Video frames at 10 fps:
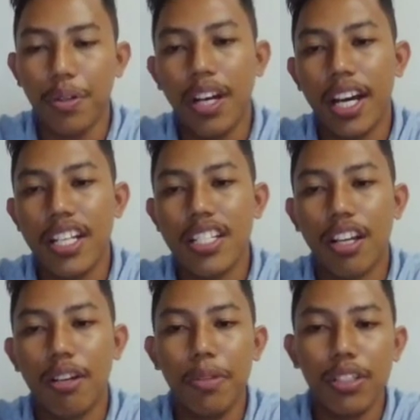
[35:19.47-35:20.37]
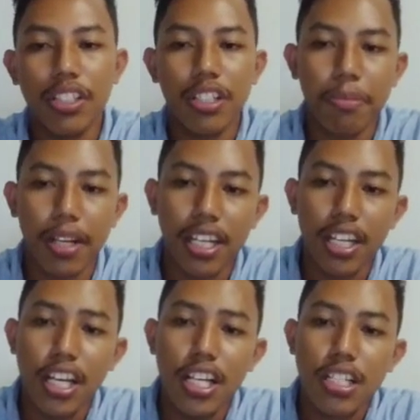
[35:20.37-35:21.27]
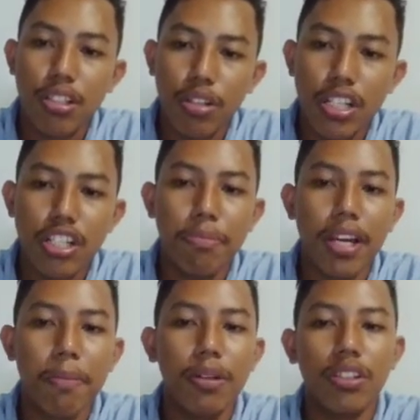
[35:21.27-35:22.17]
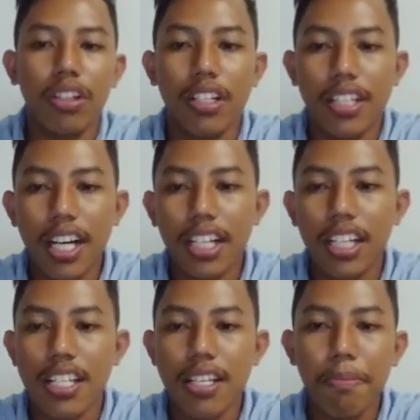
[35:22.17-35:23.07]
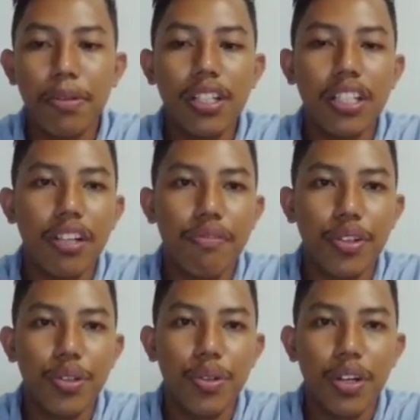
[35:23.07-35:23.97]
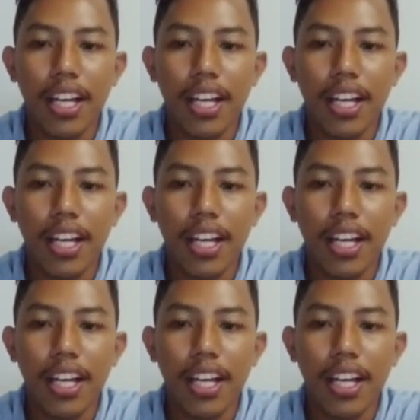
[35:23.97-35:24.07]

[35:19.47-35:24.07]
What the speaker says: And in psychomotor domain, students should be able to conduct a simple interview